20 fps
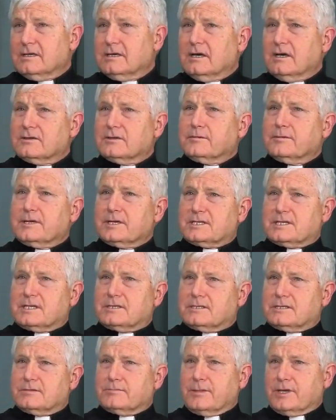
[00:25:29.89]
of the
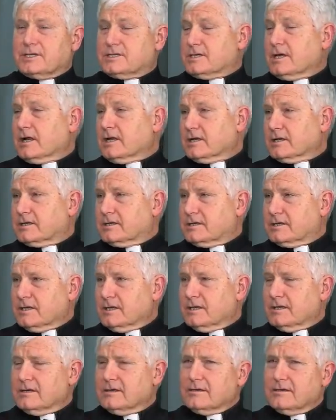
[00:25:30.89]
Masonic
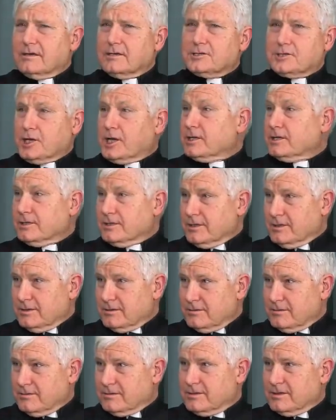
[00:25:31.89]
agenda,
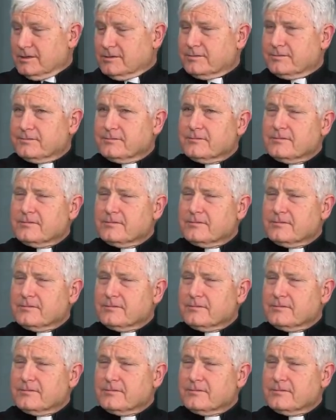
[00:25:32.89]
okay?